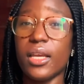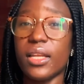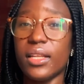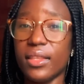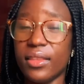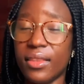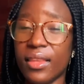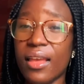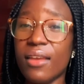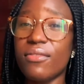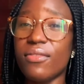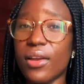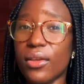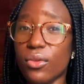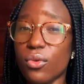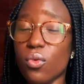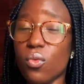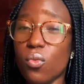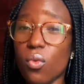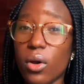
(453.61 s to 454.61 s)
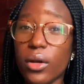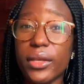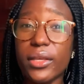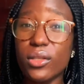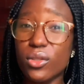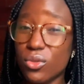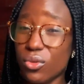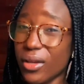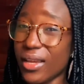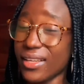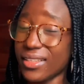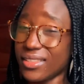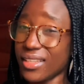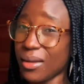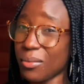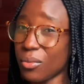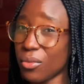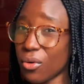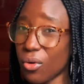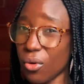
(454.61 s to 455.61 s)
Never you walk into
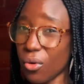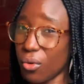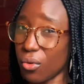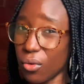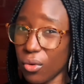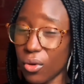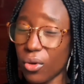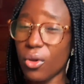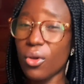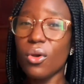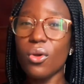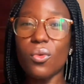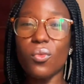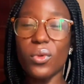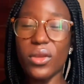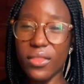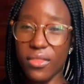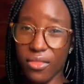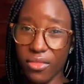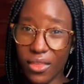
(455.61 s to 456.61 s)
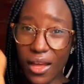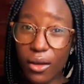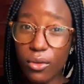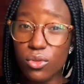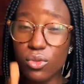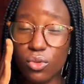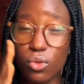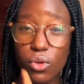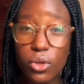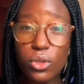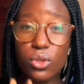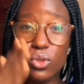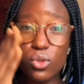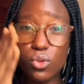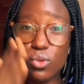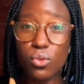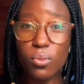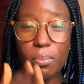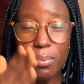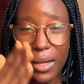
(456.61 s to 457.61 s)
exam hall without going
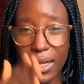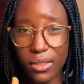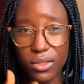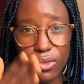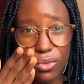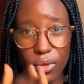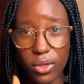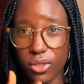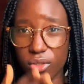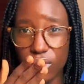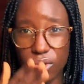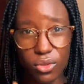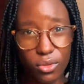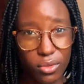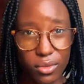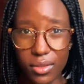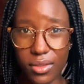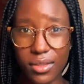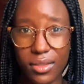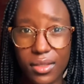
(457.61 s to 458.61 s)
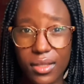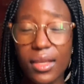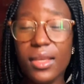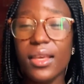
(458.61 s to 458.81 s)
through past questions.